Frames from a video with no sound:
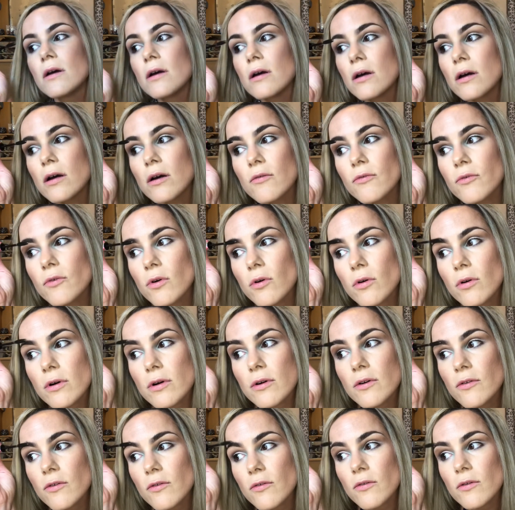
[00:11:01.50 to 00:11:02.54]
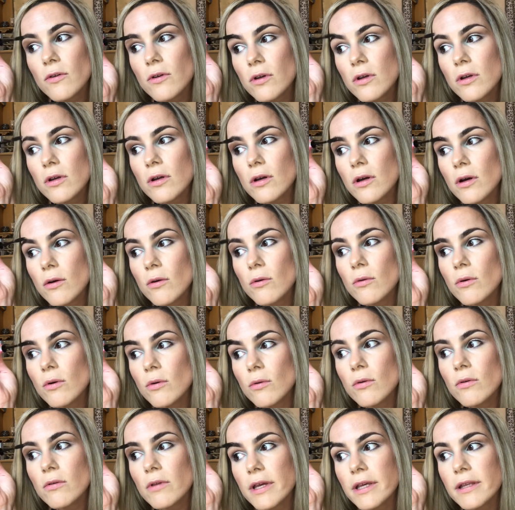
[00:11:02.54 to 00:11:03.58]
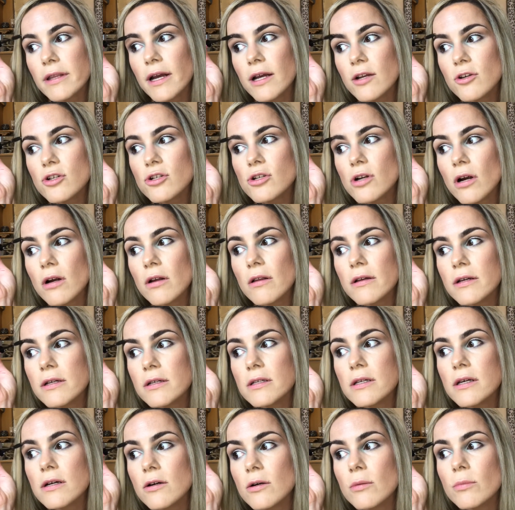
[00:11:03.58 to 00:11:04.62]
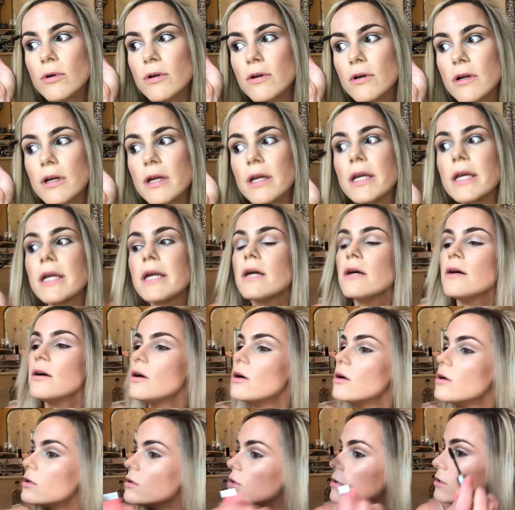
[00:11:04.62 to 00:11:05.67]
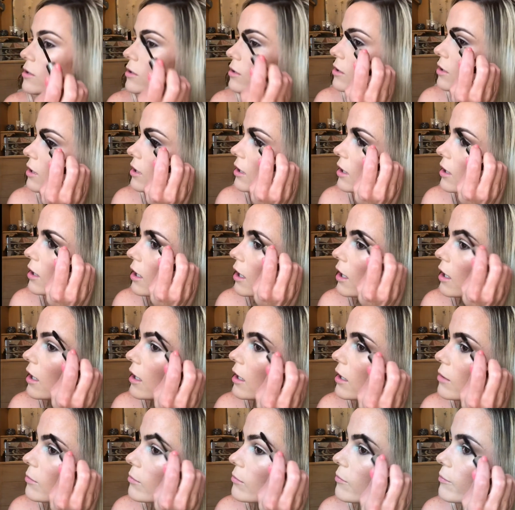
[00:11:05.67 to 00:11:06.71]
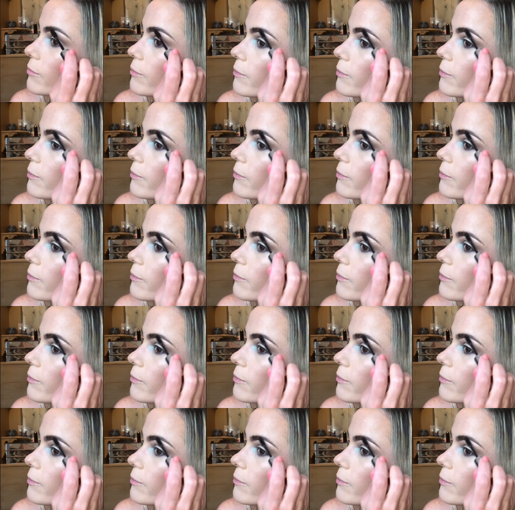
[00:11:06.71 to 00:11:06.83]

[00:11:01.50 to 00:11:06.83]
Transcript: of course, you know, ooh, like that Charlotte Tilbury, that